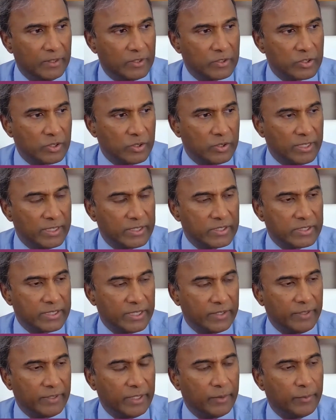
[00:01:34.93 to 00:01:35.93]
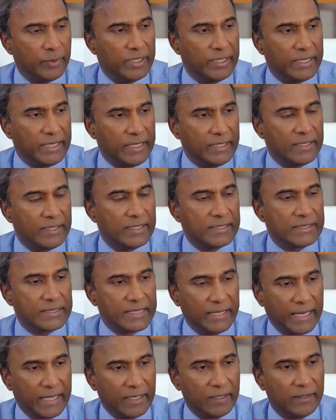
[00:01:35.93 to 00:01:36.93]
So it's generated when eNOS
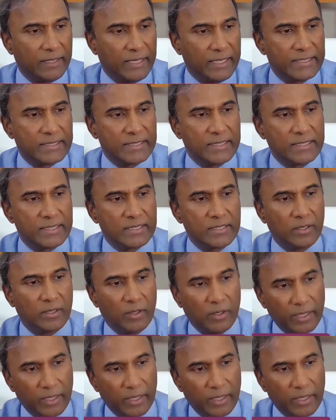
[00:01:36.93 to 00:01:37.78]
catalyzes